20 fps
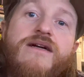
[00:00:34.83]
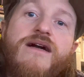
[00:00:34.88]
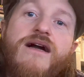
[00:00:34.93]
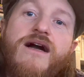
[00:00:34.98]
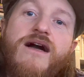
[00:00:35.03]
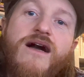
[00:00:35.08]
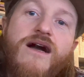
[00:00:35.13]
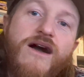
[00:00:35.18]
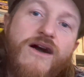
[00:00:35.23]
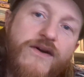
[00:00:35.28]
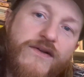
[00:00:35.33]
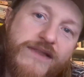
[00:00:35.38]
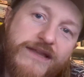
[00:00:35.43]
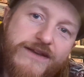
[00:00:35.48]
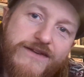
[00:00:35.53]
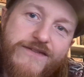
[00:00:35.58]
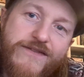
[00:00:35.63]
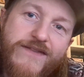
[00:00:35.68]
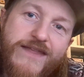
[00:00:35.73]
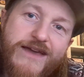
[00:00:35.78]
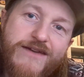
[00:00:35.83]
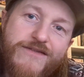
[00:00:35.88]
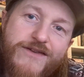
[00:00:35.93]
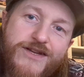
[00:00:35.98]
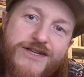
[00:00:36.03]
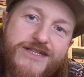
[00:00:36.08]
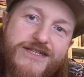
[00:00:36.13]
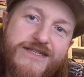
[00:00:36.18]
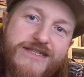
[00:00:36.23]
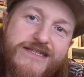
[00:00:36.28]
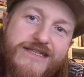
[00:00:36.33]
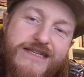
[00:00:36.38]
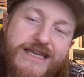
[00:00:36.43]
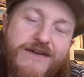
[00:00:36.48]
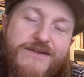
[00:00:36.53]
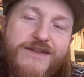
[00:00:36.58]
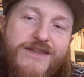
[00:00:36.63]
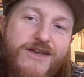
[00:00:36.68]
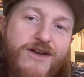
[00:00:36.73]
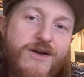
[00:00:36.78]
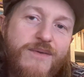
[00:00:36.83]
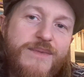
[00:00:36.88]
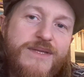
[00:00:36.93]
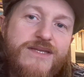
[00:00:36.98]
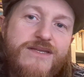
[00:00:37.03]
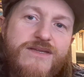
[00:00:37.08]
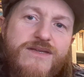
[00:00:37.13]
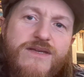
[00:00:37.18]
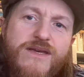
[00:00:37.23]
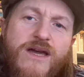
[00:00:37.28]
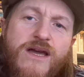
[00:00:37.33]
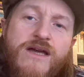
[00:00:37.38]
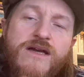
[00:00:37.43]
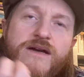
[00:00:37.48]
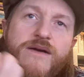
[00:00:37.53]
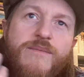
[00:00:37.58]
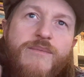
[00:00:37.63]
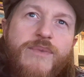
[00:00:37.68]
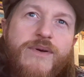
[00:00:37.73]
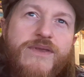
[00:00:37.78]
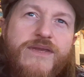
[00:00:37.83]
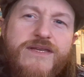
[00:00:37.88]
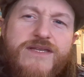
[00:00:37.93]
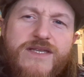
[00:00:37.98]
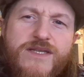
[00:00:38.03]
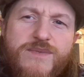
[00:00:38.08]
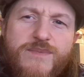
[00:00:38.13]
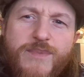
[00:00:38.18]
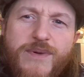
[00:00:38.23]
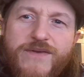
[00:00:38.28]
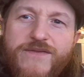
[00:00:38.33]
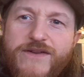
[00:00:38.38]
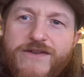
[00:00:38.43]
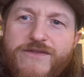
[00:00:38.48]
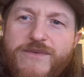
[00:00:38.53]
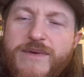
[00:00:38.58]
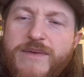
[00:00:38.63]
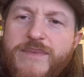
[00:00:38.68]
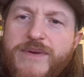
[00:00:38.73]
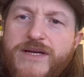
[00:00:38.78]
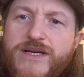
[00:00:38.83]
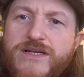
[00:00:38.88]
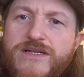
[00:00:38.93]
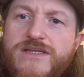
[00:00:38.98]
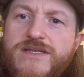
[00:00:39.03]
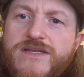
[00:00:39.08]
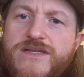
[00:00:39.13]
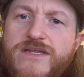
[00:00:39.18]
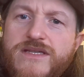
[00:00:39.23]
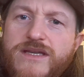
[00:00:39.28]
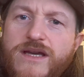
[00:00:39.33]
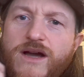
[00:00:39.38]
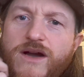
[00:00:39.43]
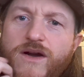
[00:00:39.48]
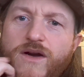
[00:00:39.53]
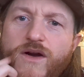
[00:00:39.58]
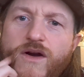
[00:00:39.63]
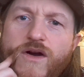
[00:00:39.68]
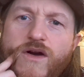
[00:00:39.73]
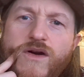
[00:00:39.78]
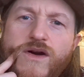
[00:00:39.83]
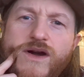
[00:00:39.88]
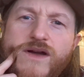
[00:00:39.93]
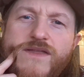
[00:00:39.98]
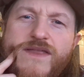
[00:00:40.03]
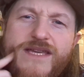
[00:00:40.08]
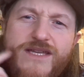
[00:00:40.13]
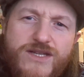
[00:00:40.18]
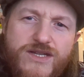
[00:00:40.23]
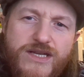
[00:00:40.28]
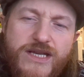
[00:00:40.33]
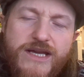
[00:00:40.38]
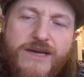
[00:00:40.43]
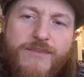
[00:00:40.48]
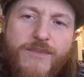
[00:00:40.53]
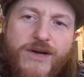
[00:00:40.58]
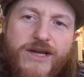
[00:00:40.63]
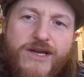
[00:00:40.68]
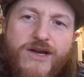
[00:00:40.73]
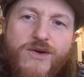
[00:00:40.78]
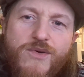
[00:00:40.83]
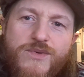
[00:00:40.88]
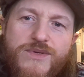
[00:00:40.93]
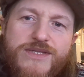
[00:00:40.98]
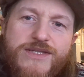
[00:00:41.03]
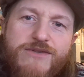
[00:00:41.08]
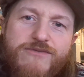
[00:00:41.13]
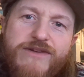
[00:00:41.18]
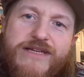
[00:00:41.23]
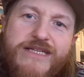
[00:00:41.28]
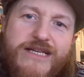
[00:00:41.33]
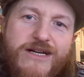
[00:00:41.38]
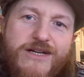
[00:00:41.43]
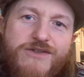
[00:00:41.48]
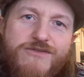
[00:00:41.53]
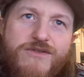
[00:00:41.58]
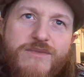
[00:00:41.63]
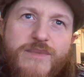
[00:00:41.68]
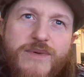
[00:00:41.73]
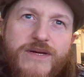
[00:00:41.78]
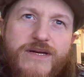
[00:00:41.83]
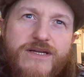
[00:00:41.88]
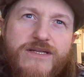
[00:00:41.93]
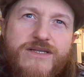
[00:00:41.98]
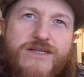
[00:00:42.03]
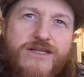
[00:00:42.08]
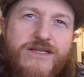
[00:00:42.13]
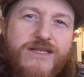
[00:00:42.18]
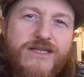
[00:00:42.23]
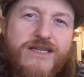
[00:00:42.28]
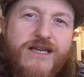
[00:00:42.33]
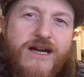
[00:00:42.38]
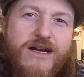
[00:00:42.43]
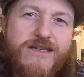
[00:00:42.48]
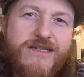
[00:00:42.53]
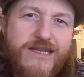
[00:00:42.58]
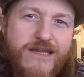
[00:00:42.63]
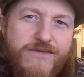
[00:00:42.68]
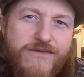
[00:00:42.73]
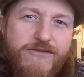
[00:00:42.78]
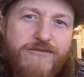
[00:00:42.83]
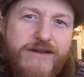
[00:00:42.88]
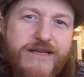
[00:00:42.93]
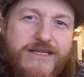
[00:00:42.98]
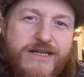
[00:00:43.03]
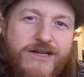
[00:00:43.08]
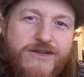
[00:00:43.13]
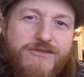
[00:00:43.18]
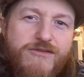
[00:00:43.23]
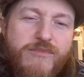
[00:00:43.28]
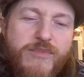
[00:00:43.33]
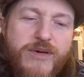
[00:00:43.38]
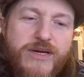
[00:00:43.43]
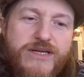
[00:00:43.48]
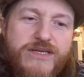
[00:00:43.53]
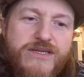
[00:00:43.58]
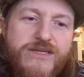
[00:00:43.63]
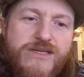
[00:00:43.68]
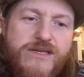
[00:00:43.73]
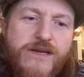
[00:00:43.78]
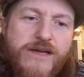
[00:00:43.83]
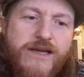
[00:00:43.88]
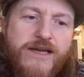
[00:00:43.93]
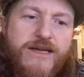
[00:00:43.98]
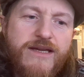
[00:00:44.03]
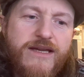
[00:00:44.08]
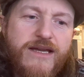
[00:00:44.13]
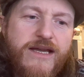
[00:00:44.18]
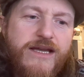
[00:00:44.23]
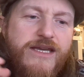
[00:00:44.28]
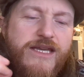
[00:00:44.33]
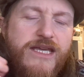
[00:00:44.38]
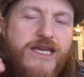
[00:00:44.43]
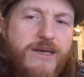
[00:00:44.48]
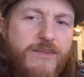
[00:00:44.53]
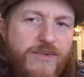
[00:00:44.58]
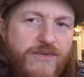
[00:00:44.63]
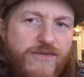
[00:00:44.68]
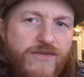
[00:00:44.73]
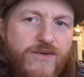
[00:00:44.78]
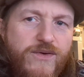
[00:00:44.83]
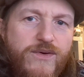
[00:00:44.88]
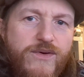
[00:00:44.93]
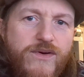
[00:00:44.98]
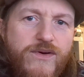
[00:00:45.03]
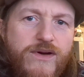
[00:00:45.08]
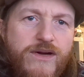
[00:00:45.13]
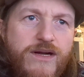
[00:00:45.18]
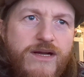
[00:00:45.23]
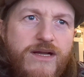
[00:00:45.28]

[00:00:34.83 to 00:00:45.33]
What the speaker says: I'll leave their versions down in the comments. But this is perfect for me because this year my goal was to read 100 books because I'd never read 100 books in a year before,